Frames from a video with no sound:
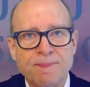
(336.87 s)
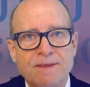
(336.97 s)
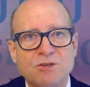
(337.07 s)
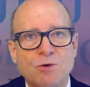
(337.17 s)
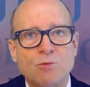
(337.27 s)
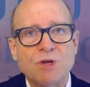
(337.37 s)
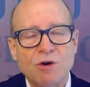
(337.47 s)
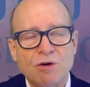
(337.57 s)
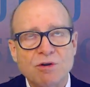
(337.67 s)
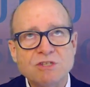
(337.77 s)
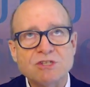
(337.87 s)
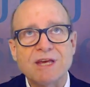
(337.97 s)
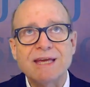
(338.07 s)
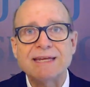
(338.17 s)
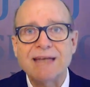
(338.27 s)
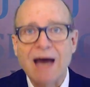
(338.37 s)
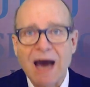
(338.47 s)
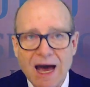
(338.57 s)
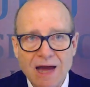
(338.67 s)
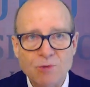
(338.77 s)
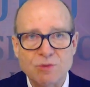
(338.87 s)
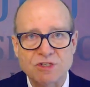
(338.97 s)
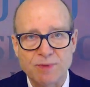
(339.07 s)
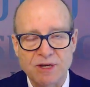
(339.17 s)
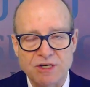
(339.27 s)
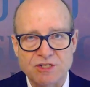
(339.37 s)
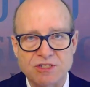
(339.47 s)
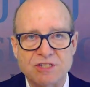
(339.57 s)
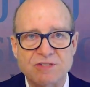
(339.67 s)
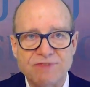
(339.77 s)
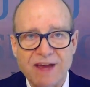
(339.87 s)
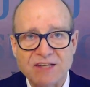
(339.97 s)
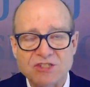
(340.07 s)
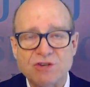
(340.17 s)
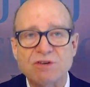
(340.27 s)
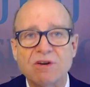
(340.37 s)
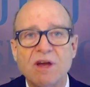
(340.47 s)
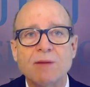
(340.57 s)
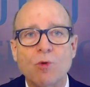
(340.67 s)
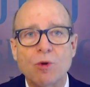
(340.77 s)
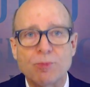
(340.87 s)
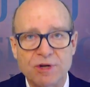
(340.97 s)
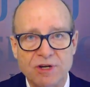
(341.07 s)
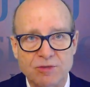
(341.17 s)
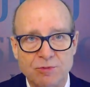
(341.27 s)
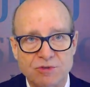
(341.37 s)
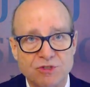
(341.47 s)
So recurrence in high-risk patients is faster and more predictable.